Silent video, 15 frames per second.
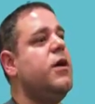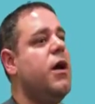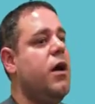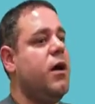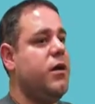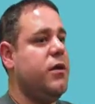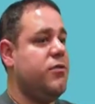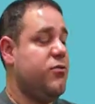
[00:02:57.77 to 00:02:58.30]

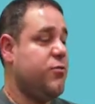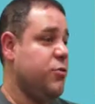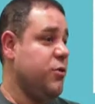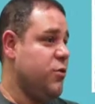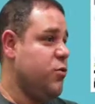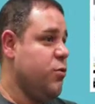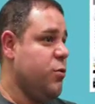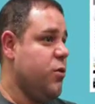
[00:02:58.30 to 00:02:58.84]
And it's a
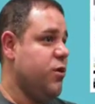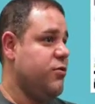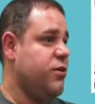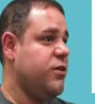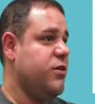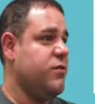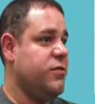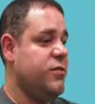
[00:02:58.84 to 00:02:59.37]
really cool
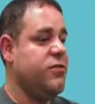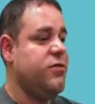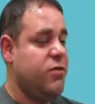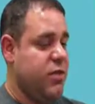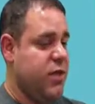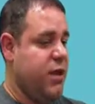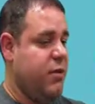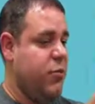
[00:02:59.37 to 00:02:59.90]
project because
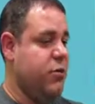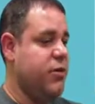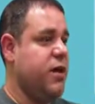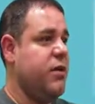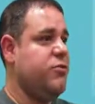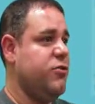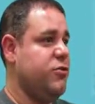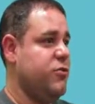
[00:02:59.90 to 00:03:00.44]
what they
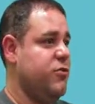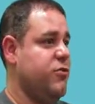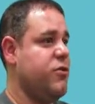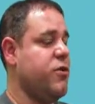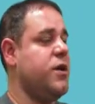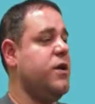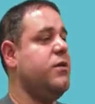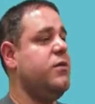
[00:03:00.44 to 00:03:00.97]
have to do is
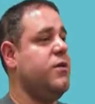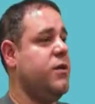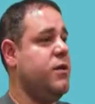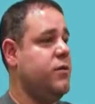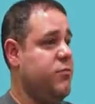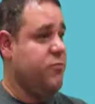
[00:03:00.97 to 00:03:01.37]
create the